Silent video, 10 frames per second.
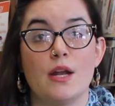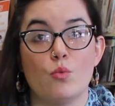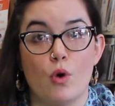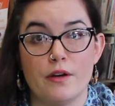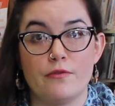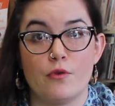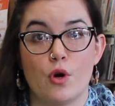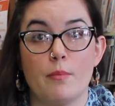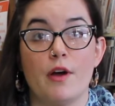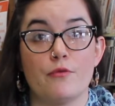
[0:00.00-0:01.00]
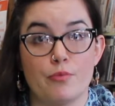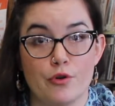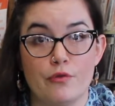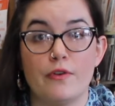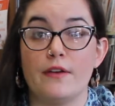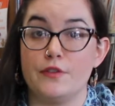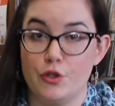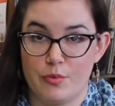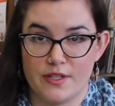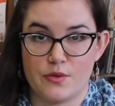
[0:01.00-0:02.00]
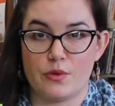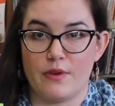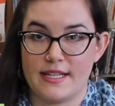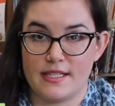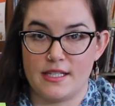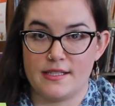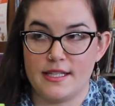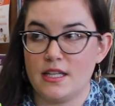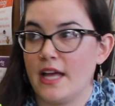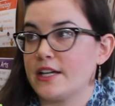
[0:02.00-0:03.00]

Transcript: and one form of proof of New Brunswick residency,